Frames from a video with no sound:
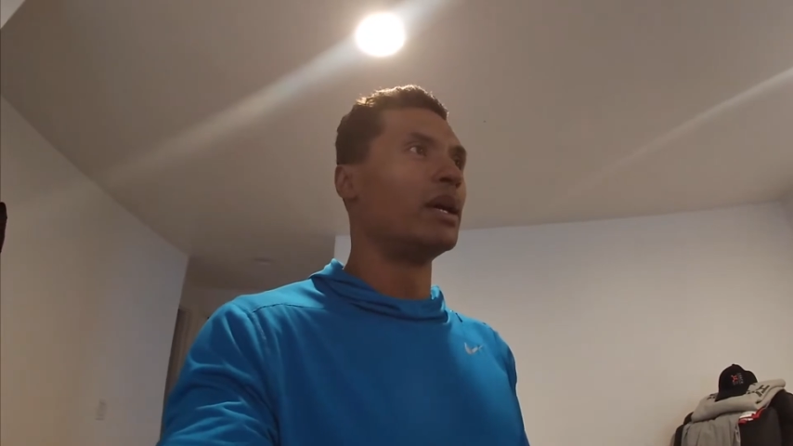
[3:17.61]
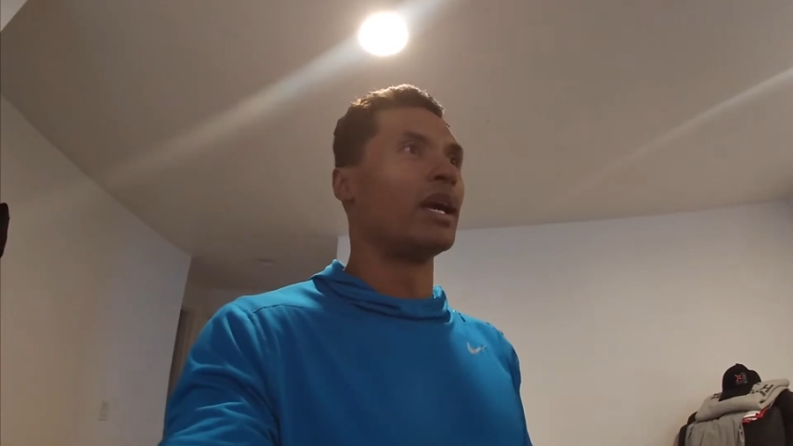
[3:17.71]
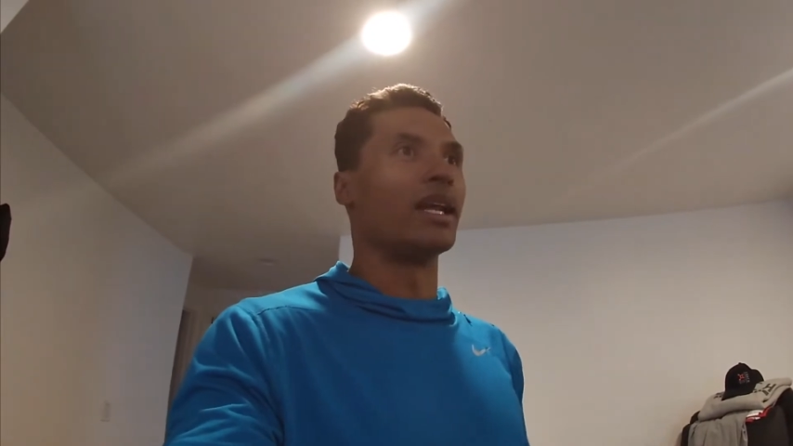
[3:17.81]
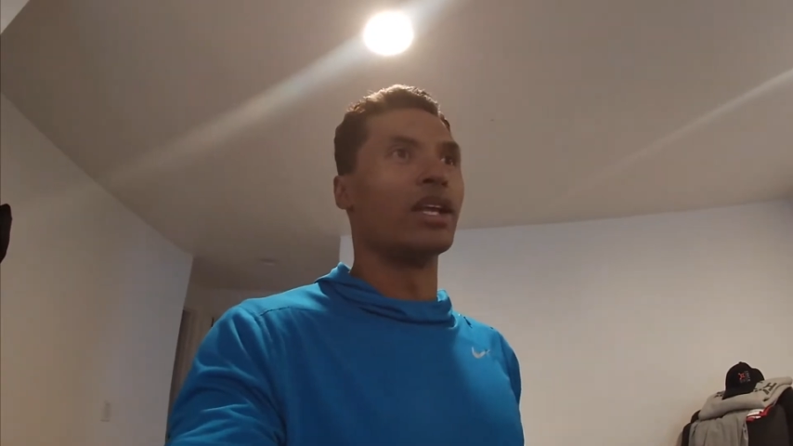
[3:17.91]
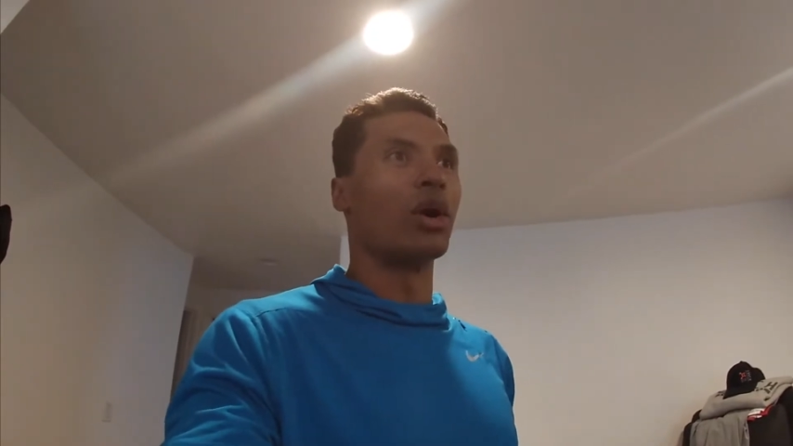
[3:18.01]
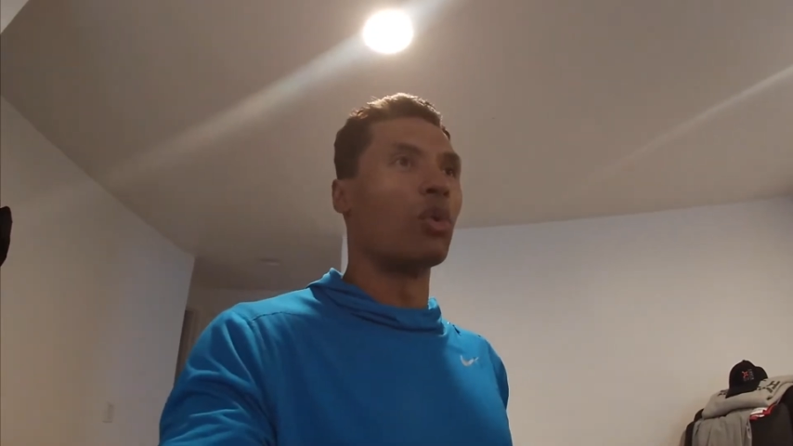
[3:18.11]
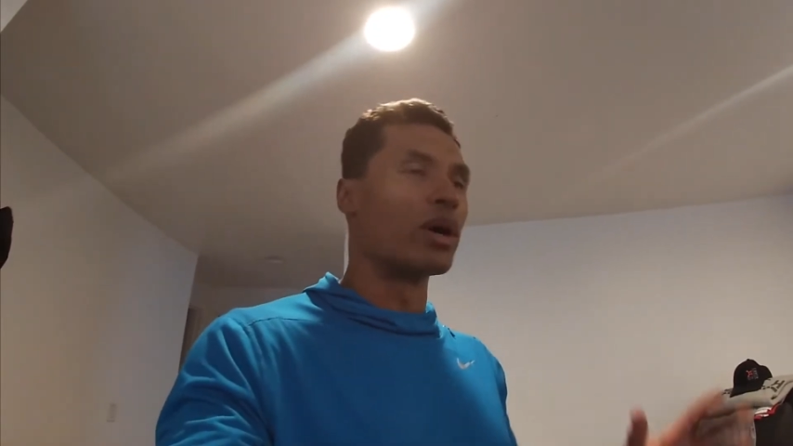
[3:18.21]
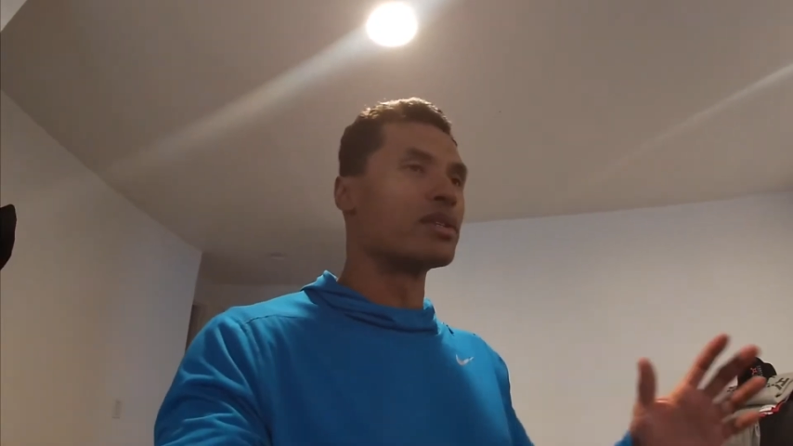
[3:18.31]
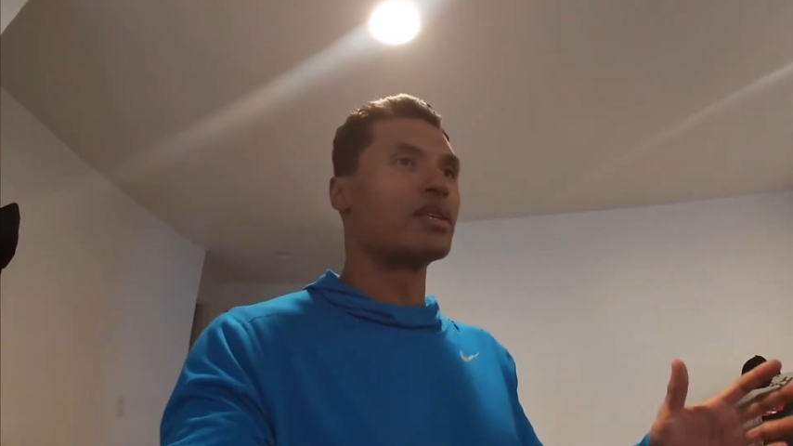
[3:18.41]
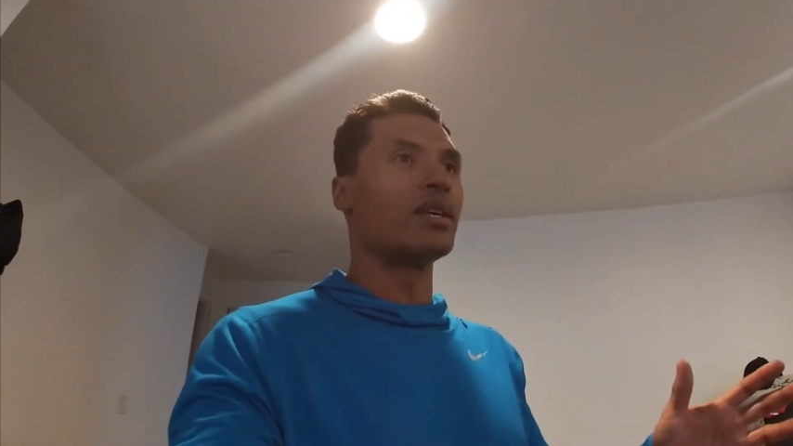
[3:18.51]
And,
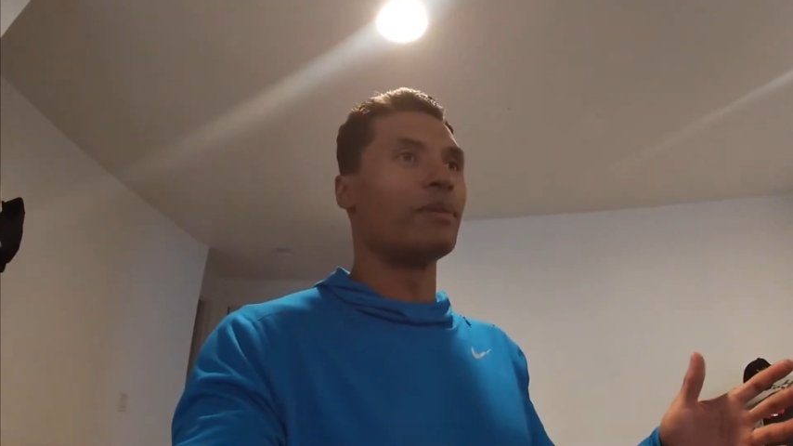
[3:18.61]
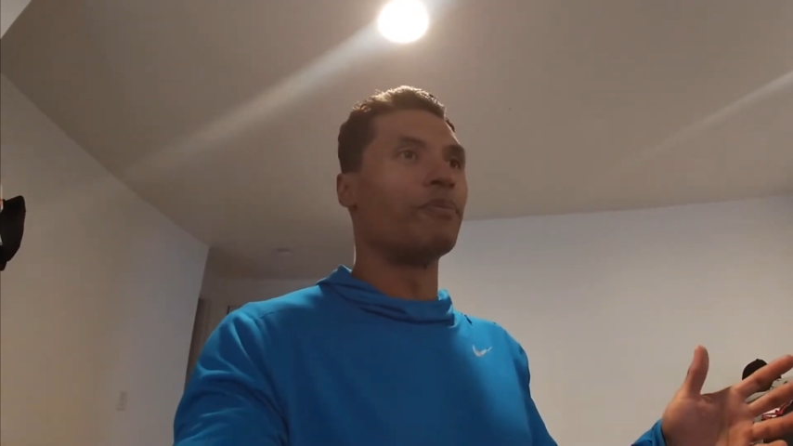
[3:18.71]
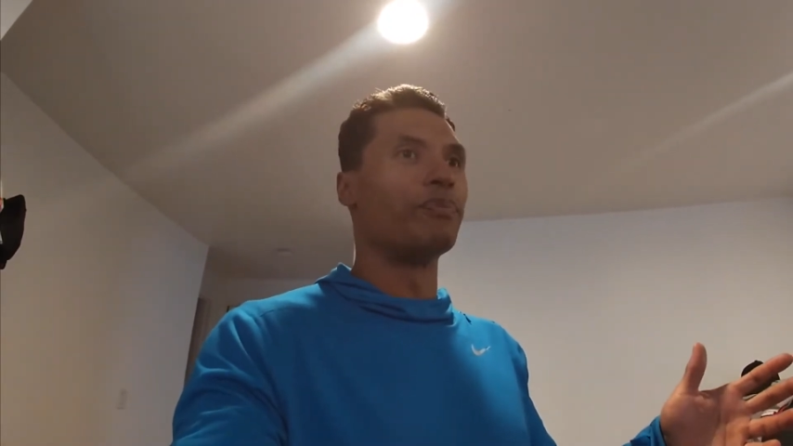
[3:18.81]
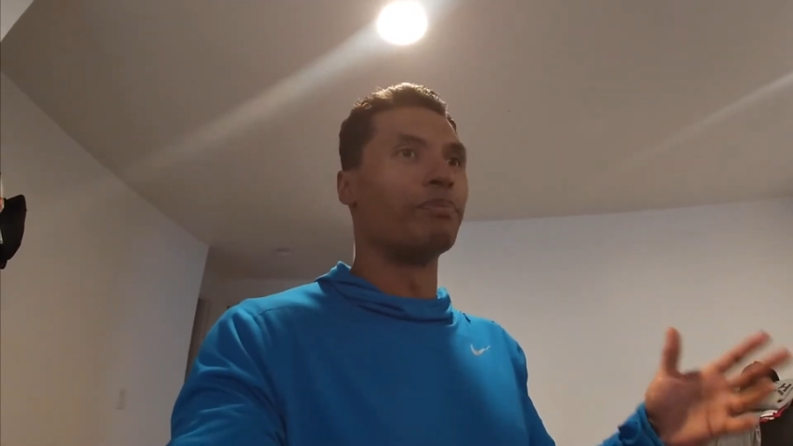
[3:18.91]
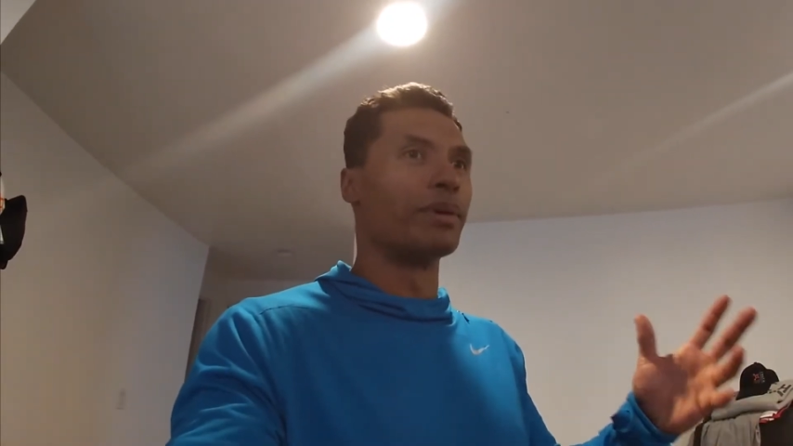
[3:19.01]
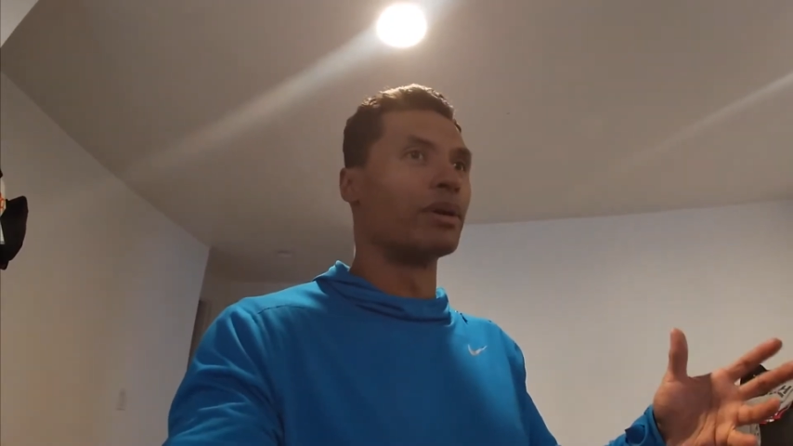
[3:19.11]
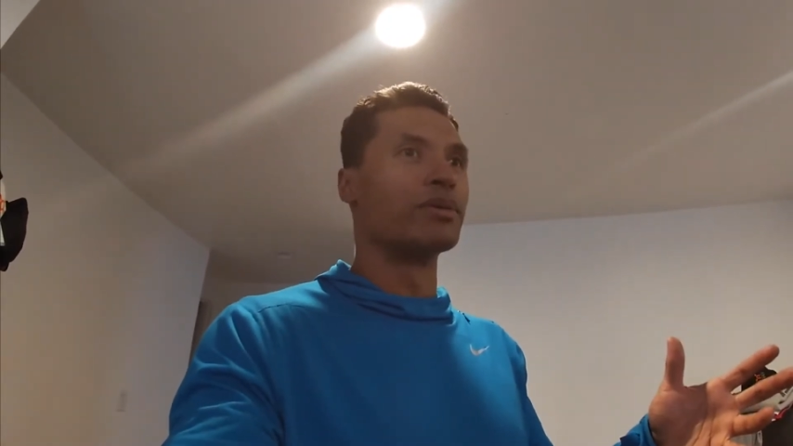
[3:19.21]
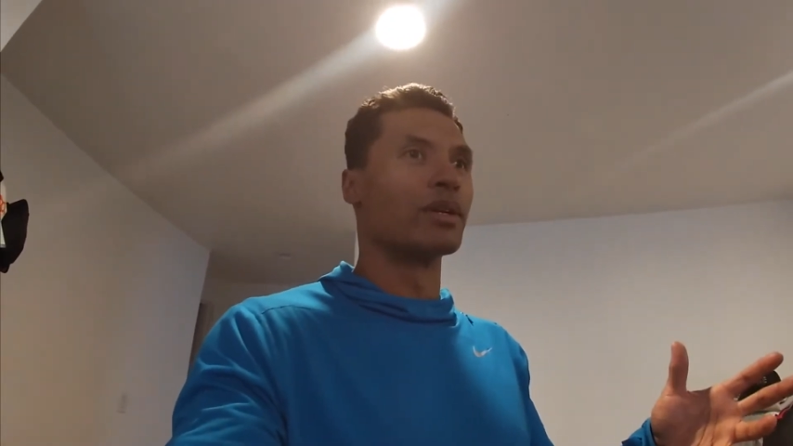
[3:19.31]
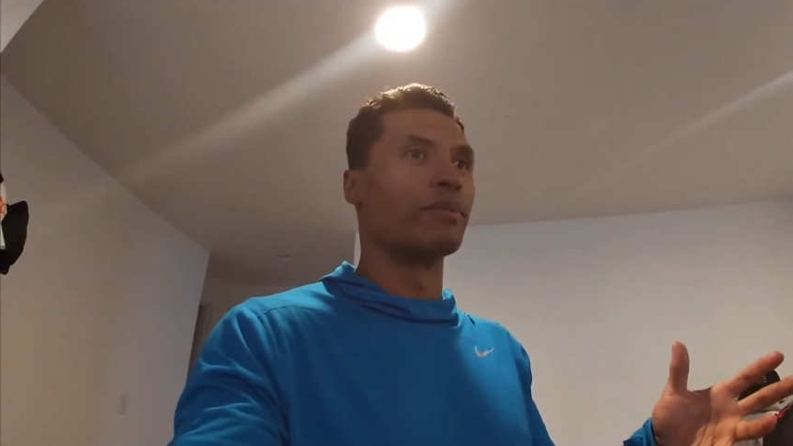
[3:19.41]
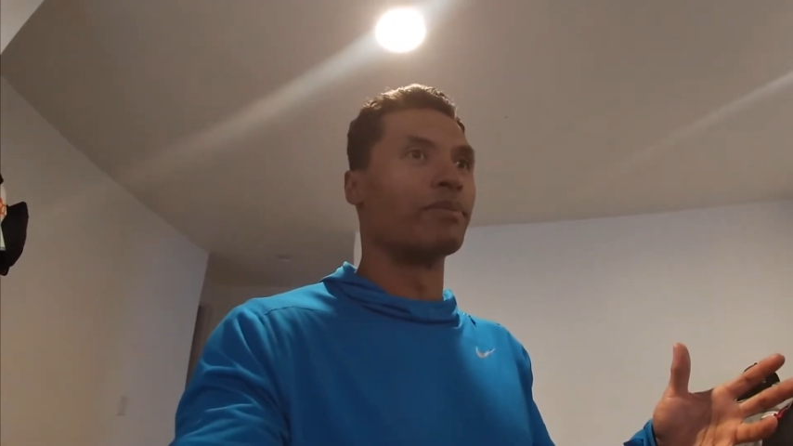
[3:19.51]
once he
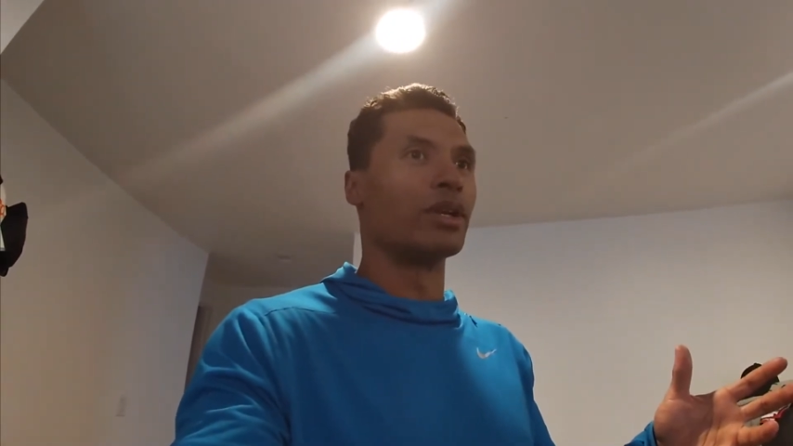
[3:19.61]
builds them,